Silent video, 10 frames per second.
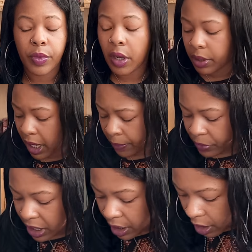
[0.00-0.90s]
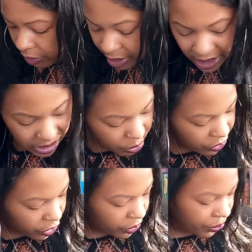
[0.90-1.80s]
Okay. Let's move
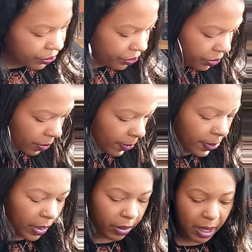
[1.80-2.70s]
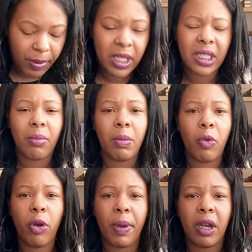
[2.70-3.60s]
on. Okay, please tell me
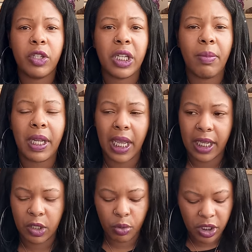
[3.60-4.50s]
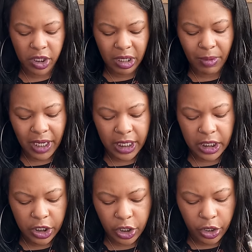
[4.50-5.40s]
more about Geminis. What do Geminis
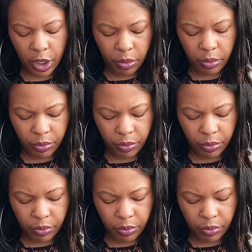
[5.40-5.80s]
need to know?